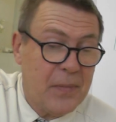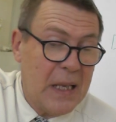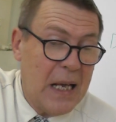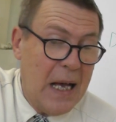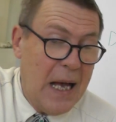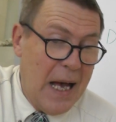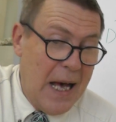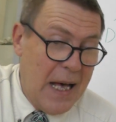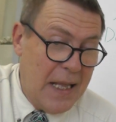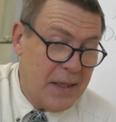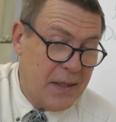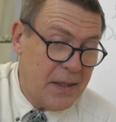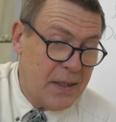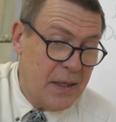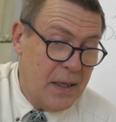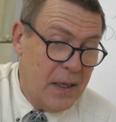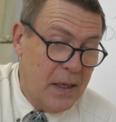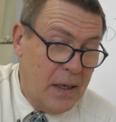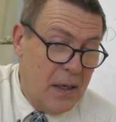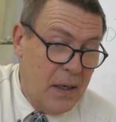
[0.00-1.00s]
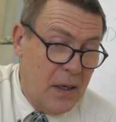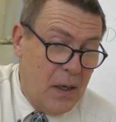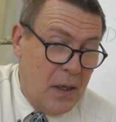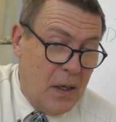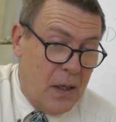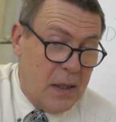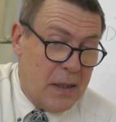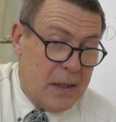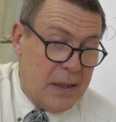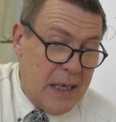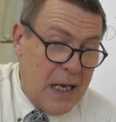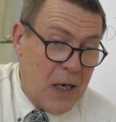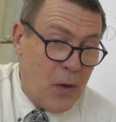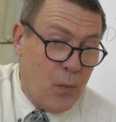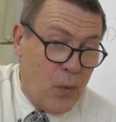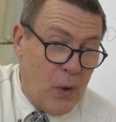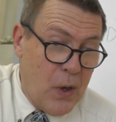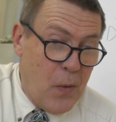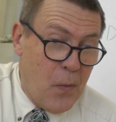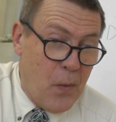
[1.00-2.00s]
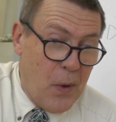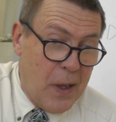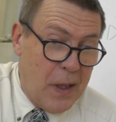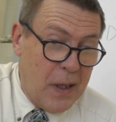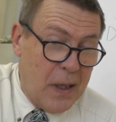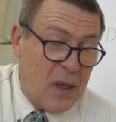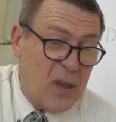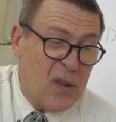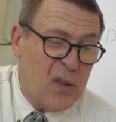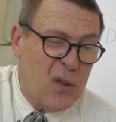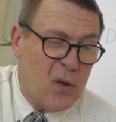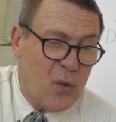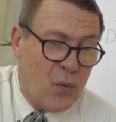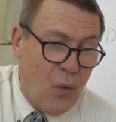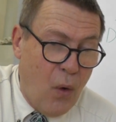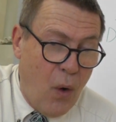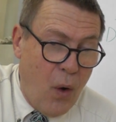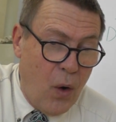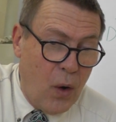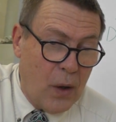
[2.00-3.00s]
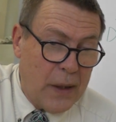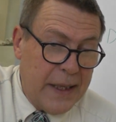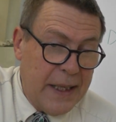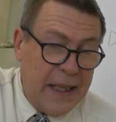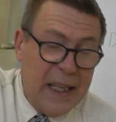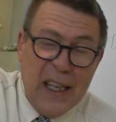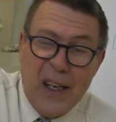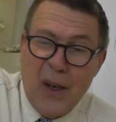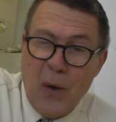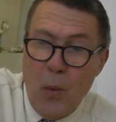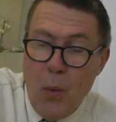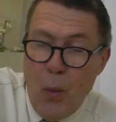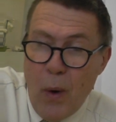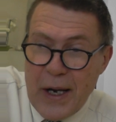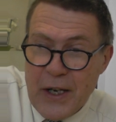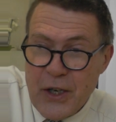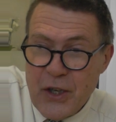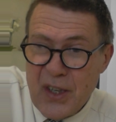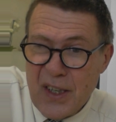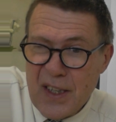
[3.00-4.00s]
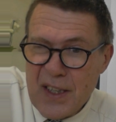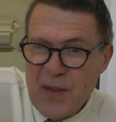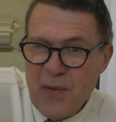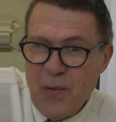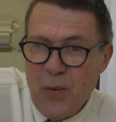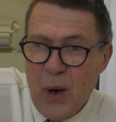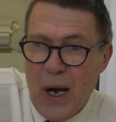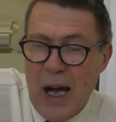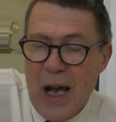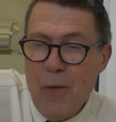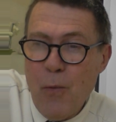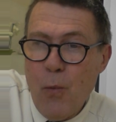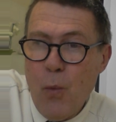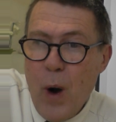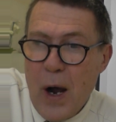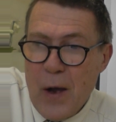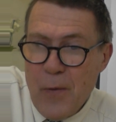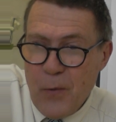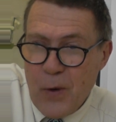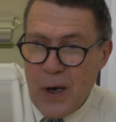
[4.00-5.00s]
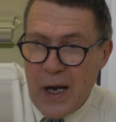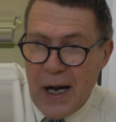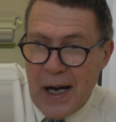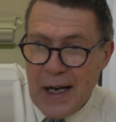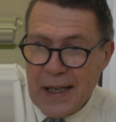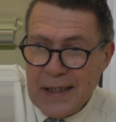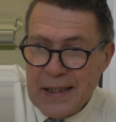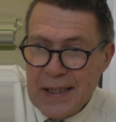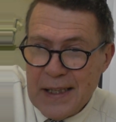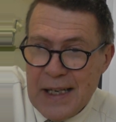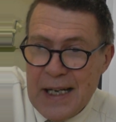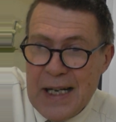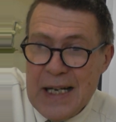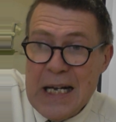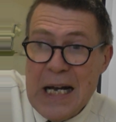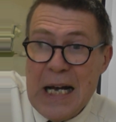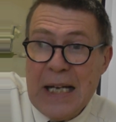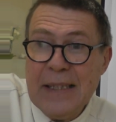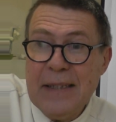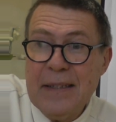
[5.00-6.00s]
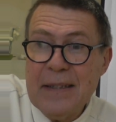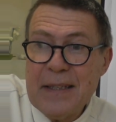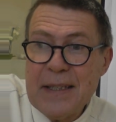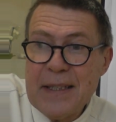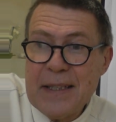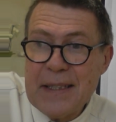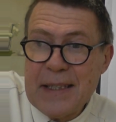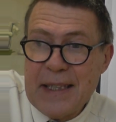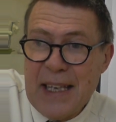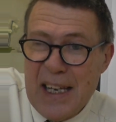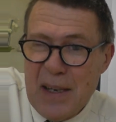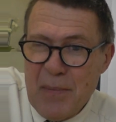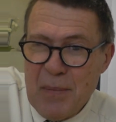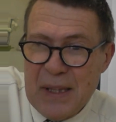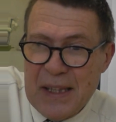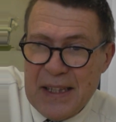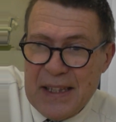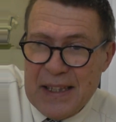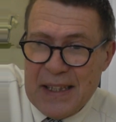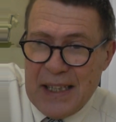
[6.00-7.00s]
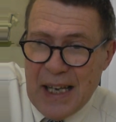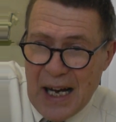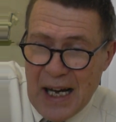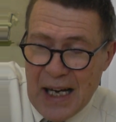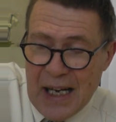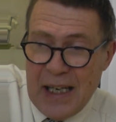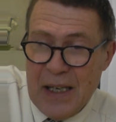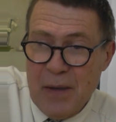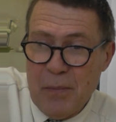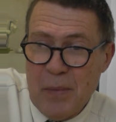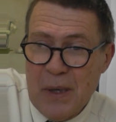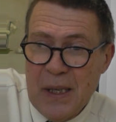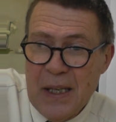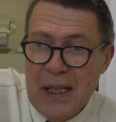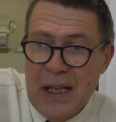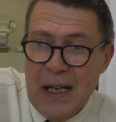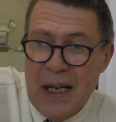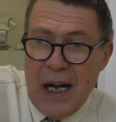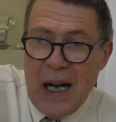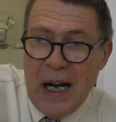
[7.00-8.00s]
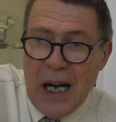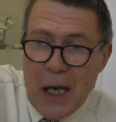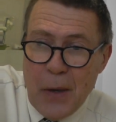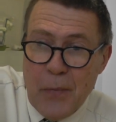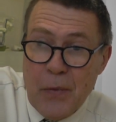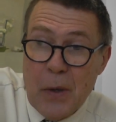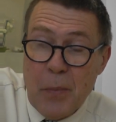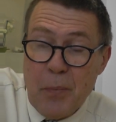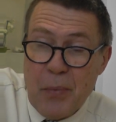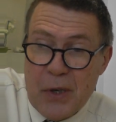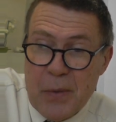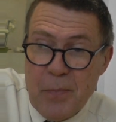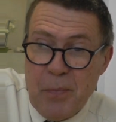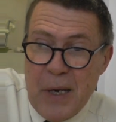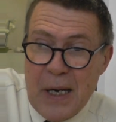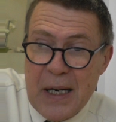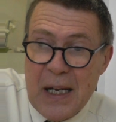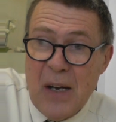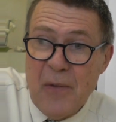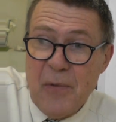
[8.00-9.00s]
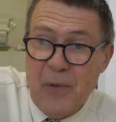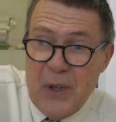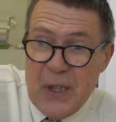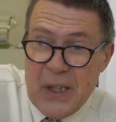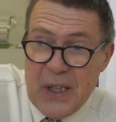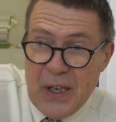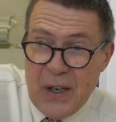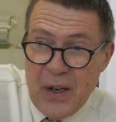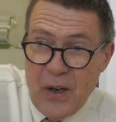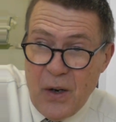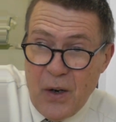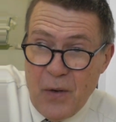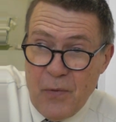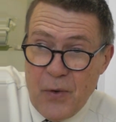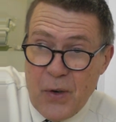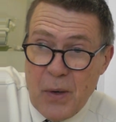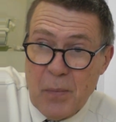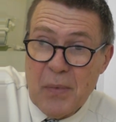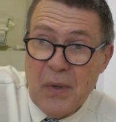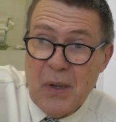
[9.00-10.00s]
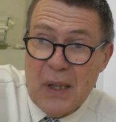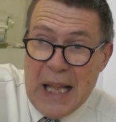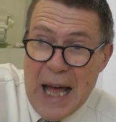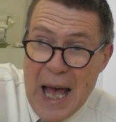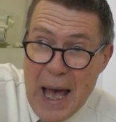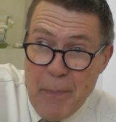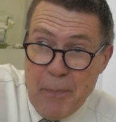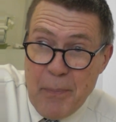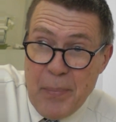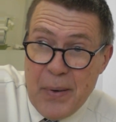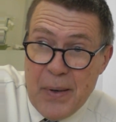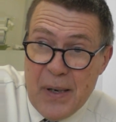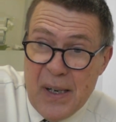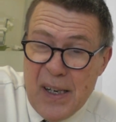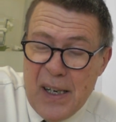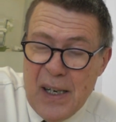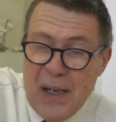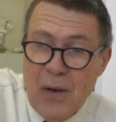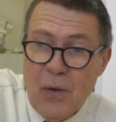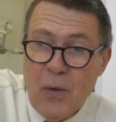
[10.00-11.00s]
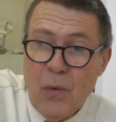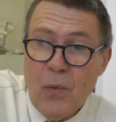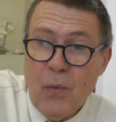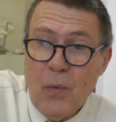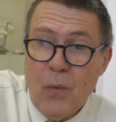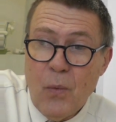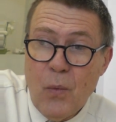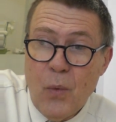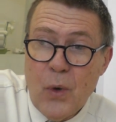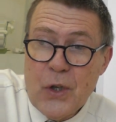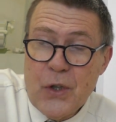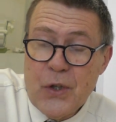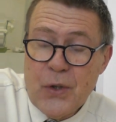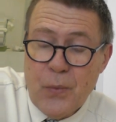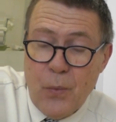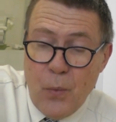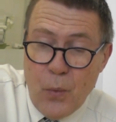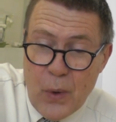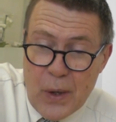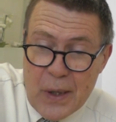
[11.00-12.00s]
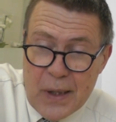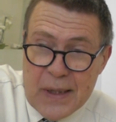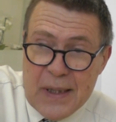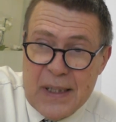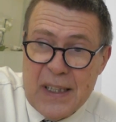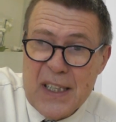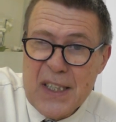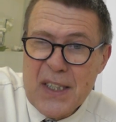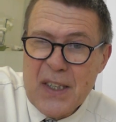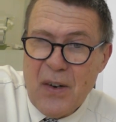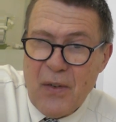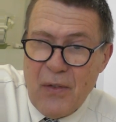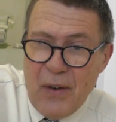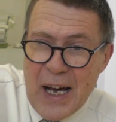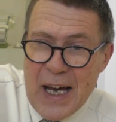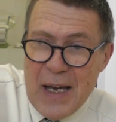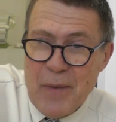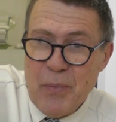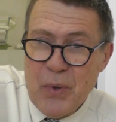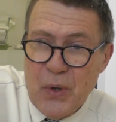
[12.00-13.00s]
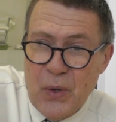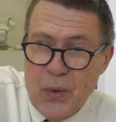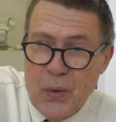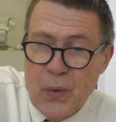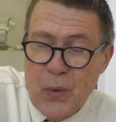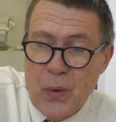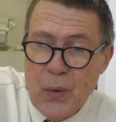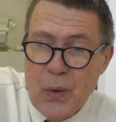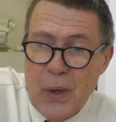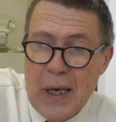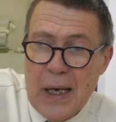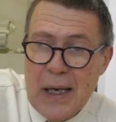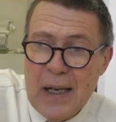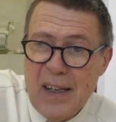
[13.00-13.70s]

and then we will draw the equations for a waveguide. At the same time, I will prepare a video from the lab which will describe you